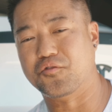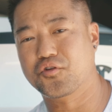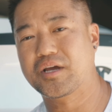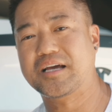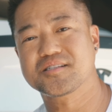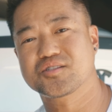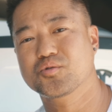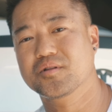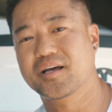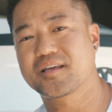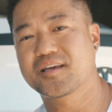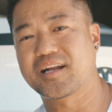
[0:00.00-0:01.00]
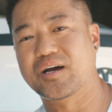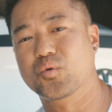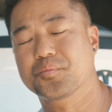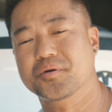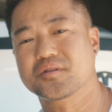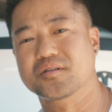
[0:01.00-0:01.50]
if you guys do like it, I
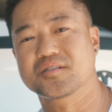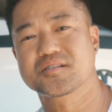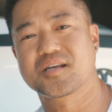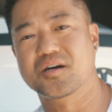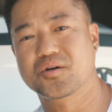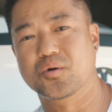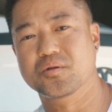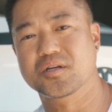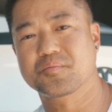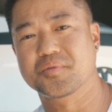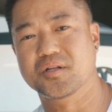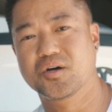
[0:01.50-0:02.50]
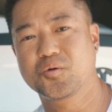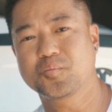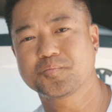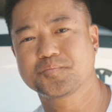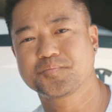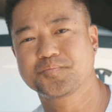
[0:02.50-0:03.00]
will put the discount code link below.
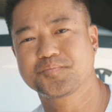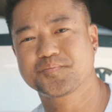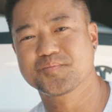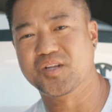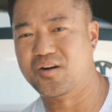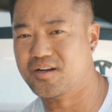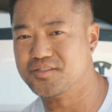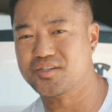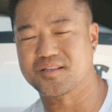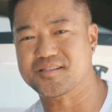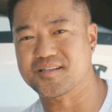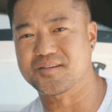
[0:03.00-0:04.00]
All right, check this